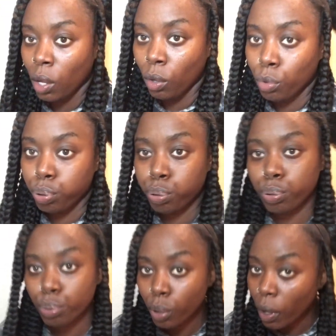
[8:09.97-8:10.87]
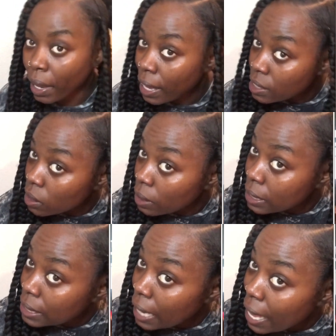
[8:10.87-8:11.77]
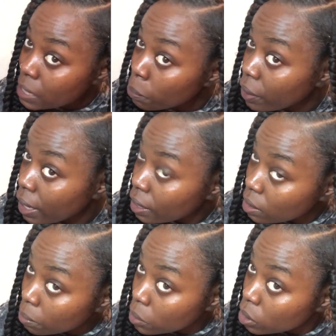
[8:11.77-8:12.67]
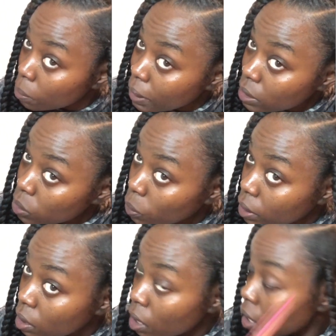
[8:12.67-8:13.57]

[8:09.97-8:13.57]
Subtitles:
what it looks like. In case you're wondering,